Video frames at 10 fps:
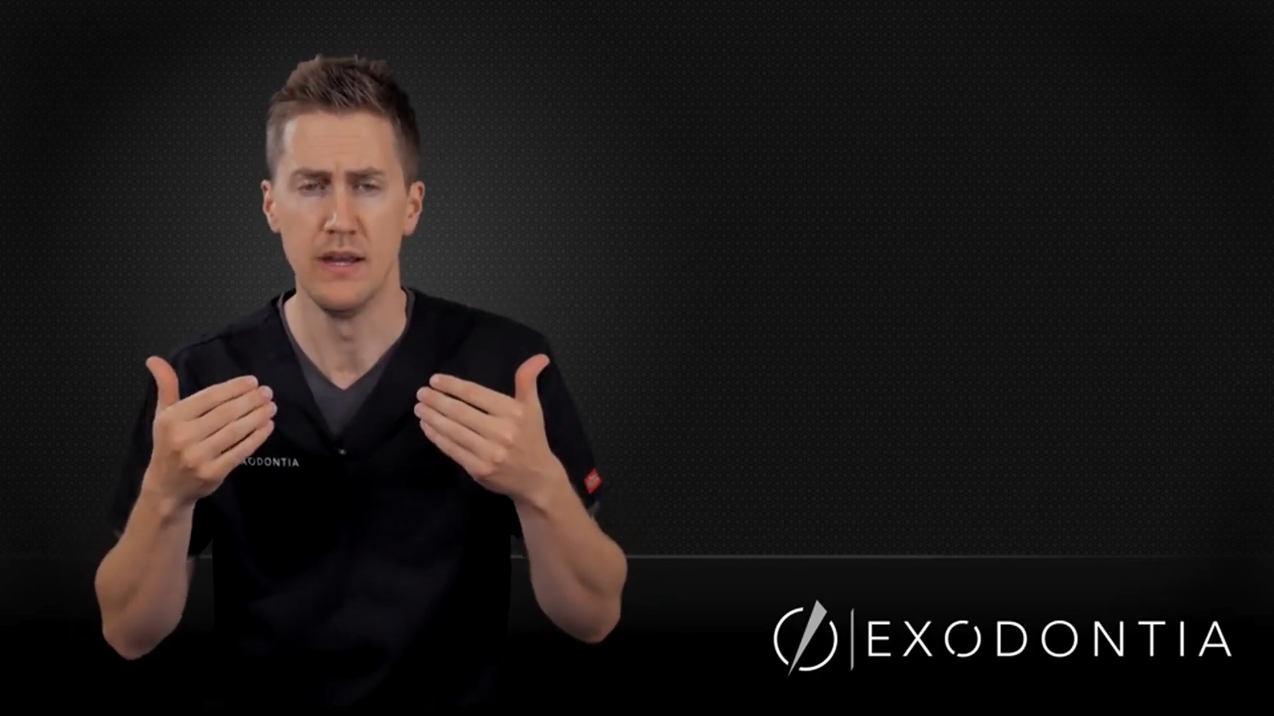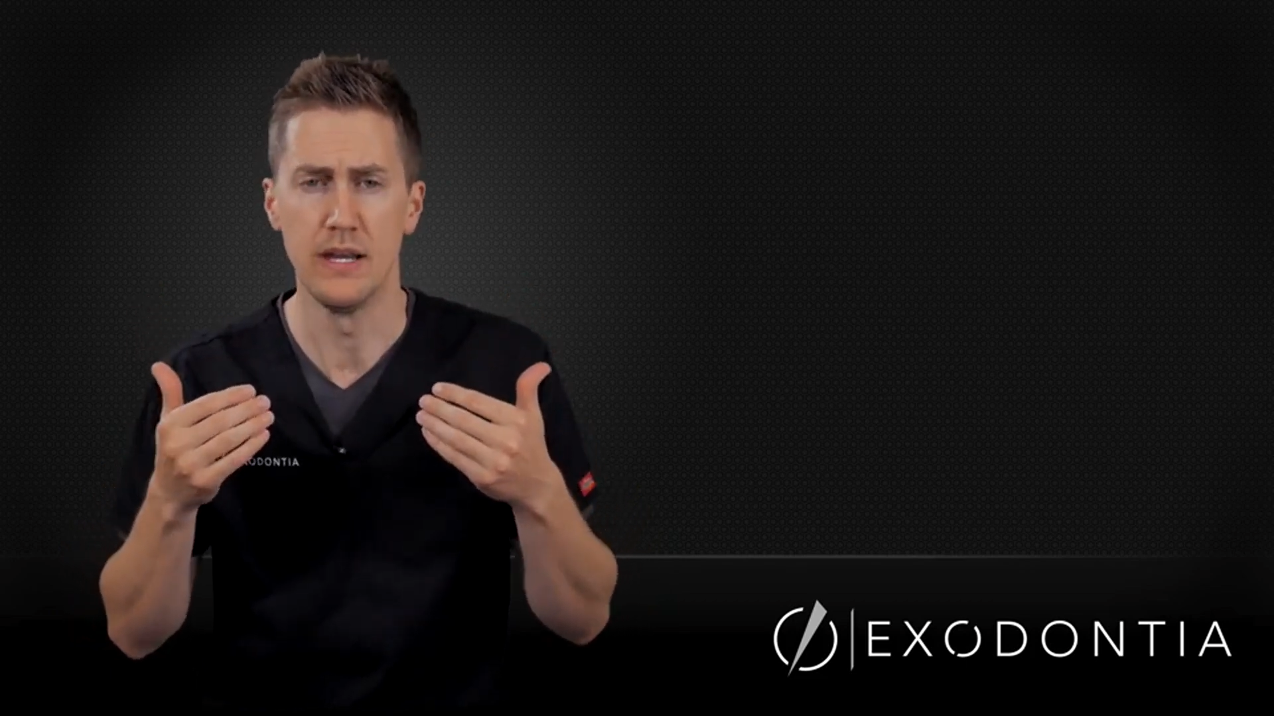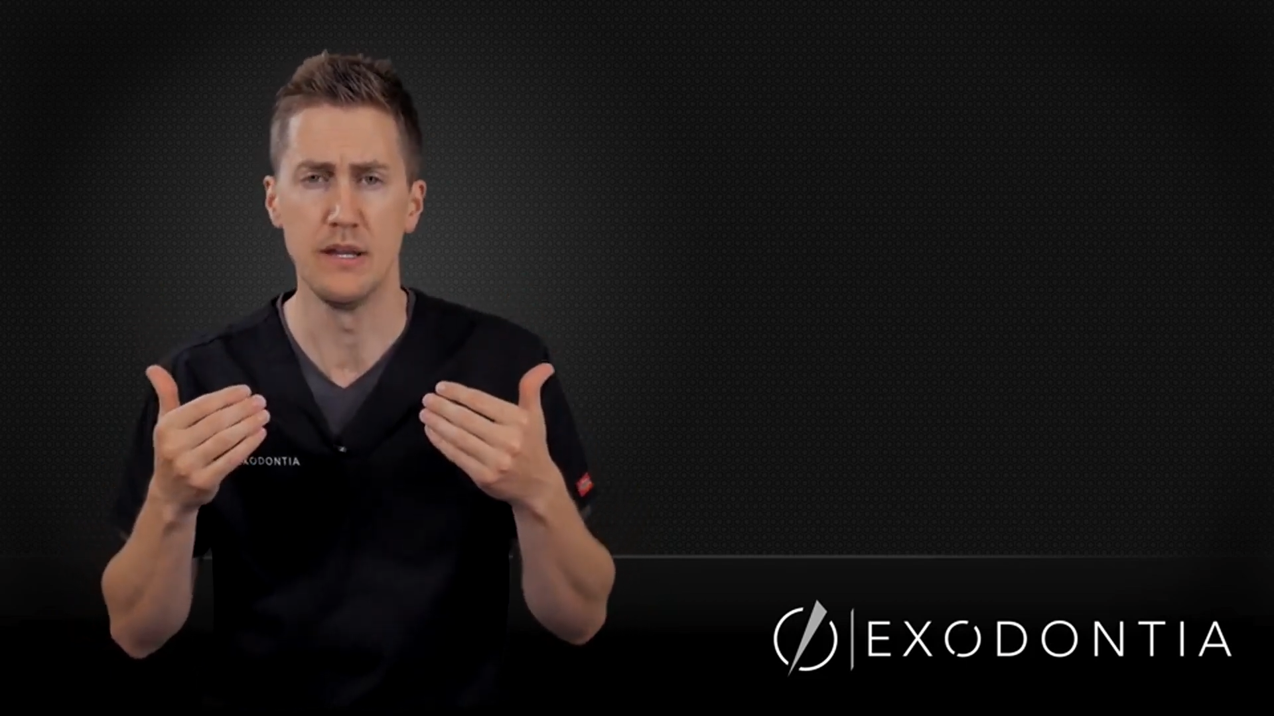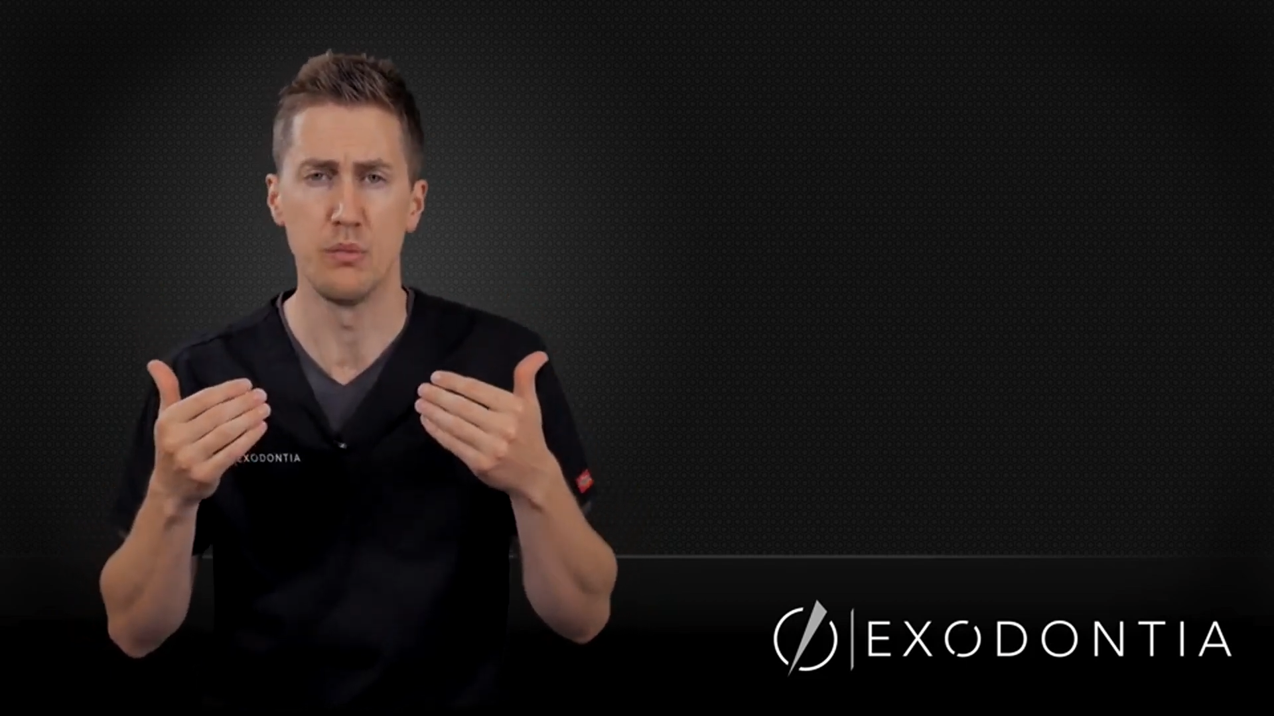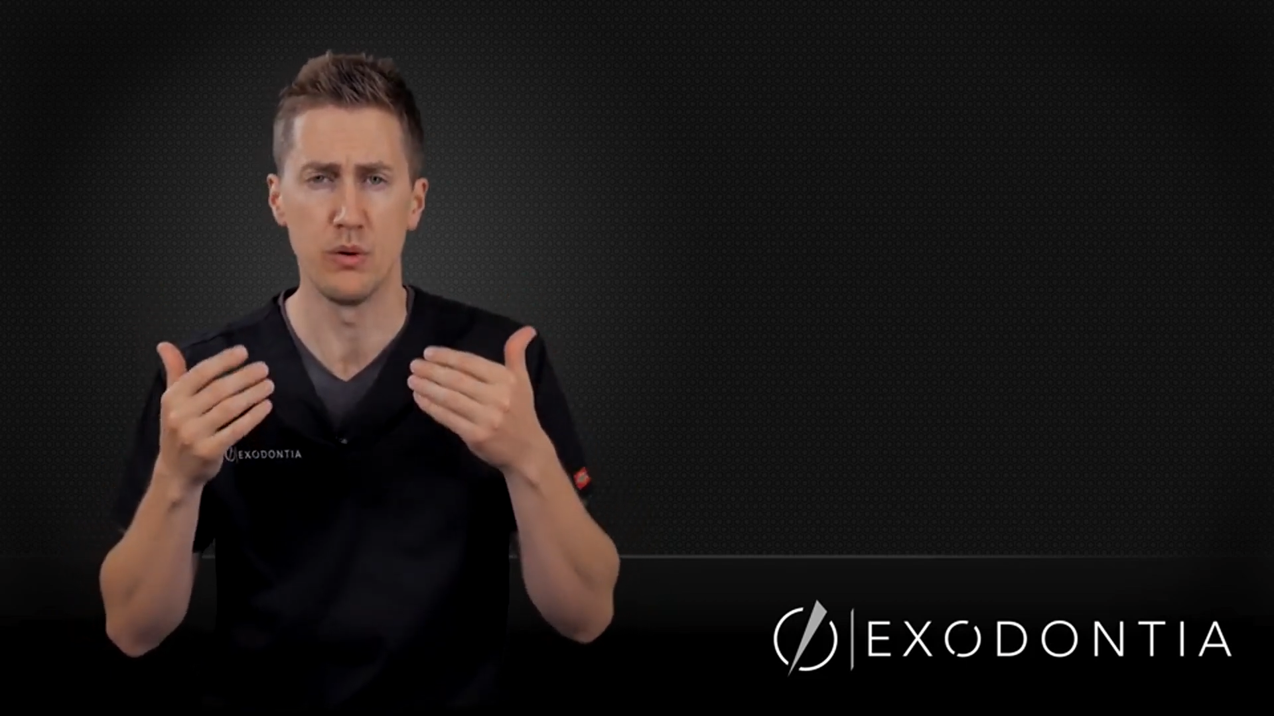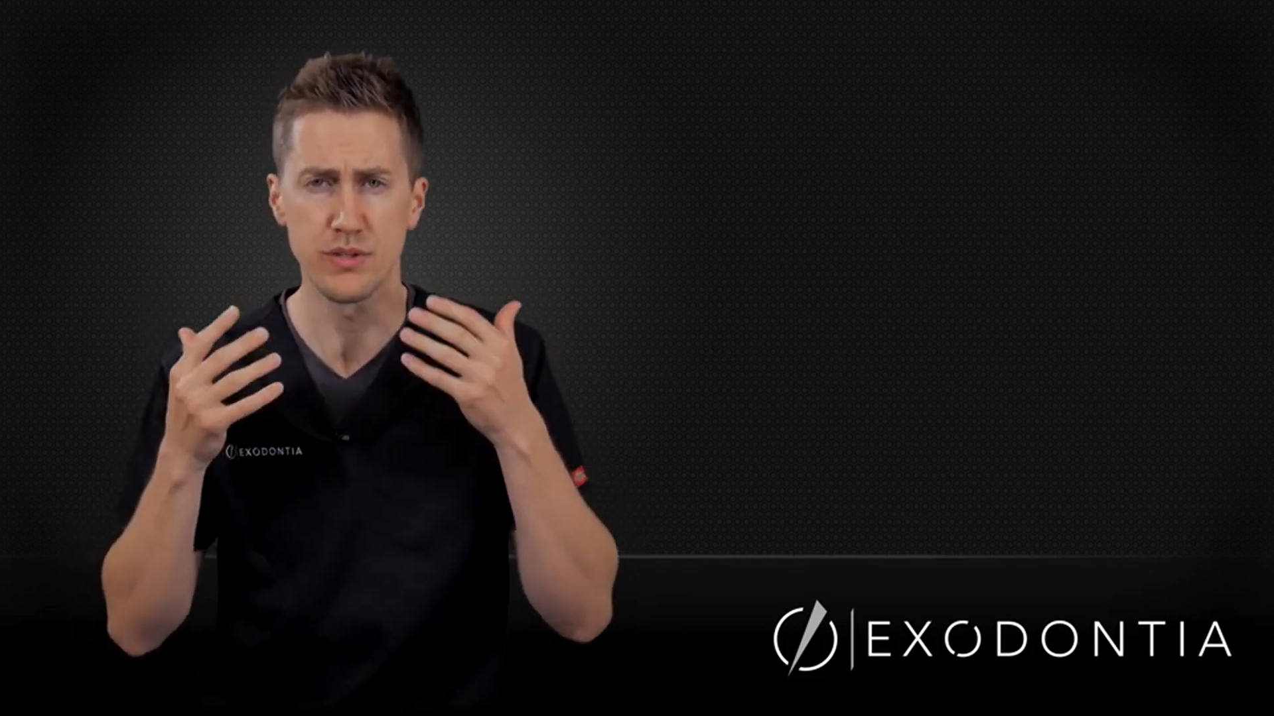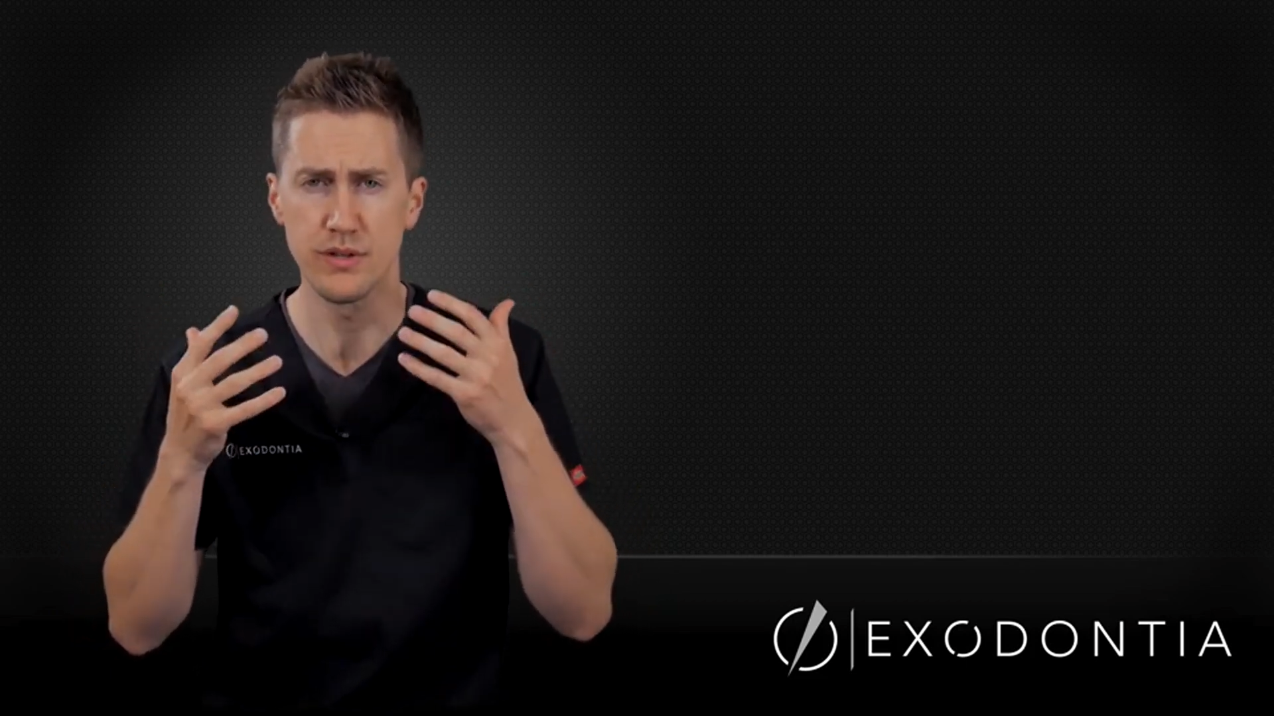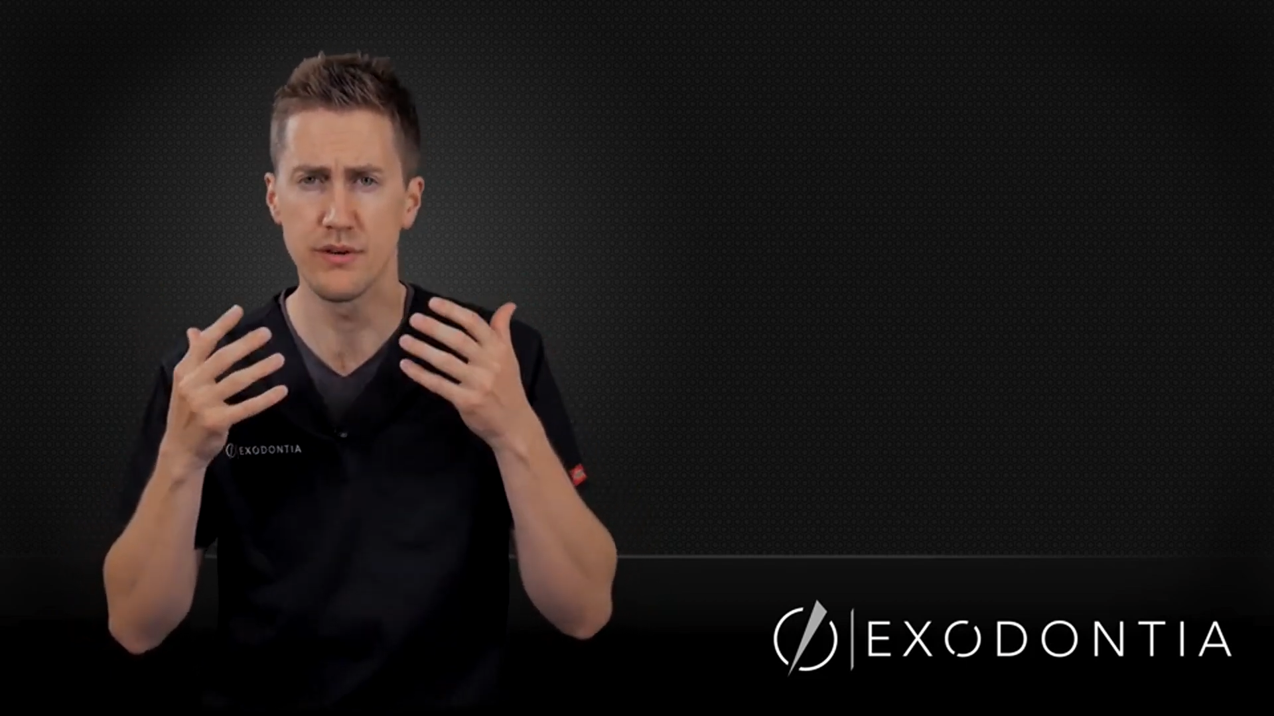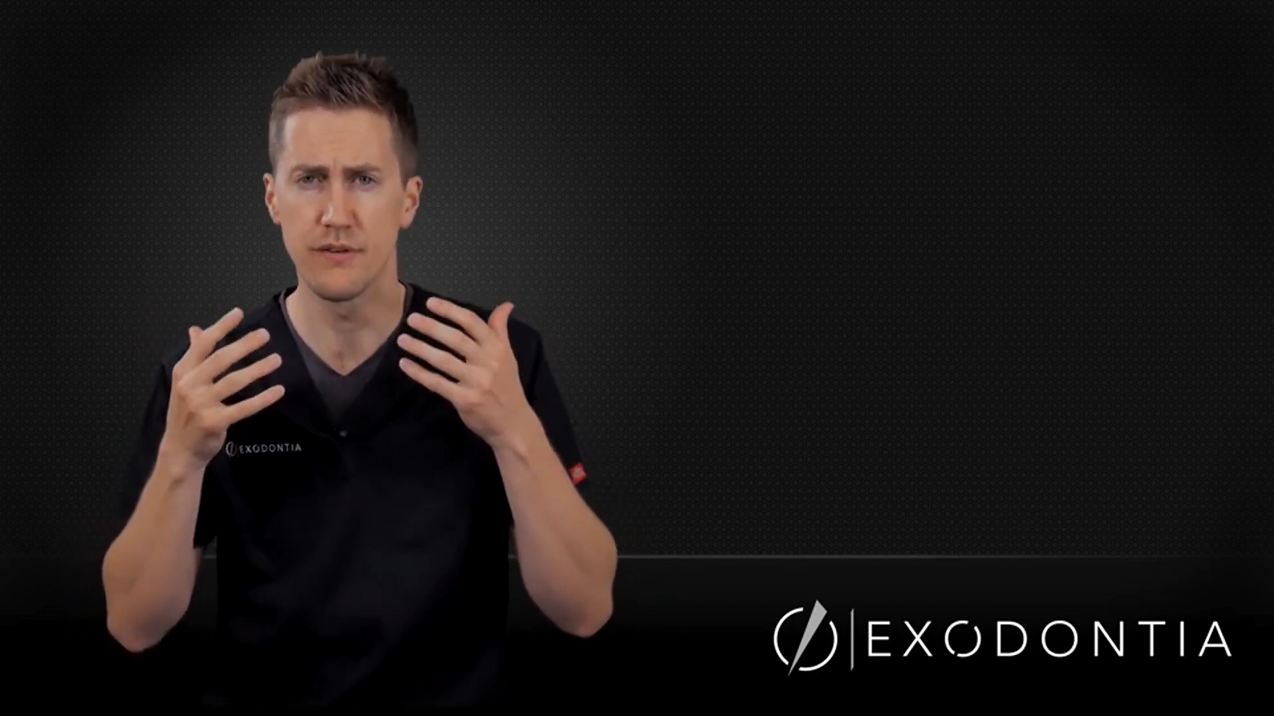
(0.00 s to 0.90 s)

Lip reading: In the posterior